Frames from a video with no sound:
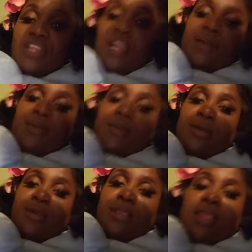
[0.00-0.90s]
job.
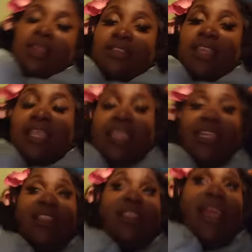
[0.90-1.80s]

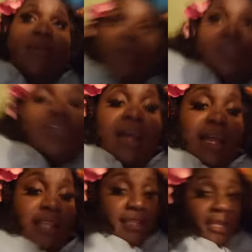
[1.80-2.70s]
Taking time out to
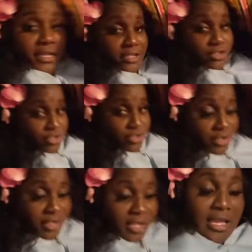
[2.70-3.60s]
acknowledge.
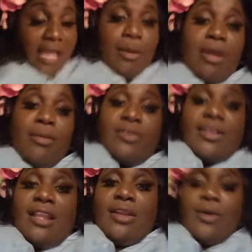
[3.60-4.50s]
And let me
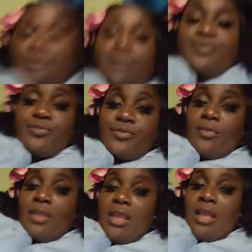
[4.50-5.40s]
tell you,
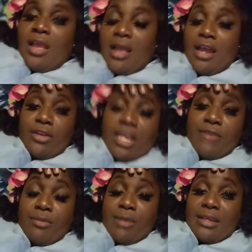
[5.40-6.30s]
and
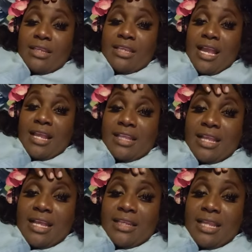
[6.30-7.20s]
everybody can
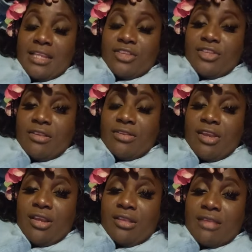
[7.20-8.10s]
get acknowledged this
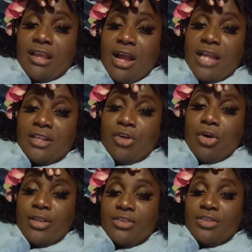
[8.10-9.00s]
year. It's an
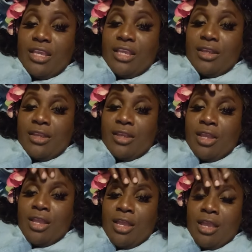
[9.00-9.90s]
ongoing thing.
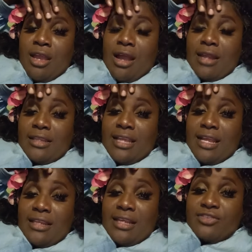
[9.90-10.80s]
And you
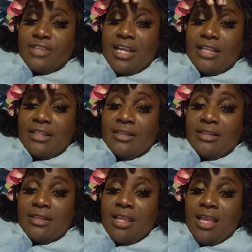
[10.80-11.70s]
understand?
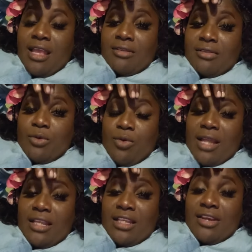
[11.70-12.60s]
The
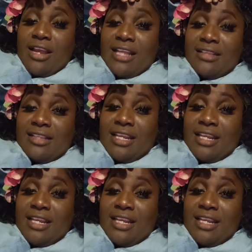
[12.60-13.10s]
1 year Auntie